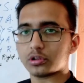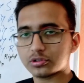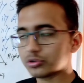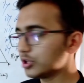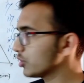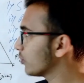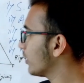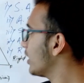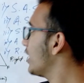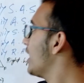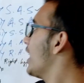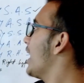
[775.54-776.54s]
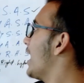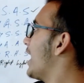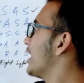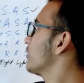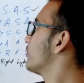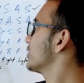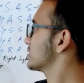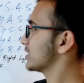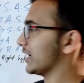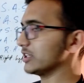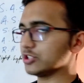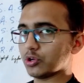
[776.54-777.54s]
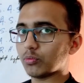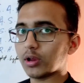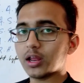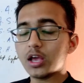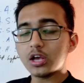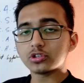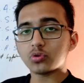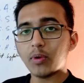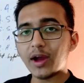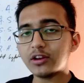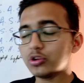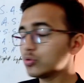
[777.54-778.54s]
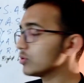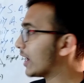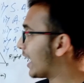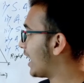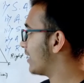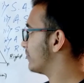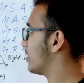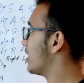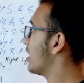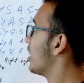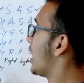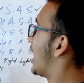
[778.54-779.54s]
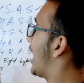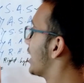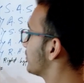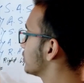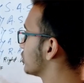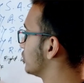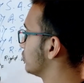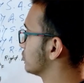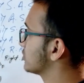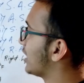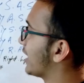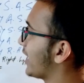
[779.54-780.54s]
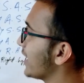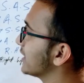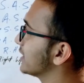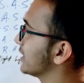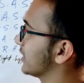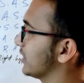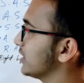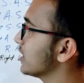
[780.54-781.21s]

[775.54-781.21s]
equal and one side is equal. So when you have a hypotenuse, a 90 degree,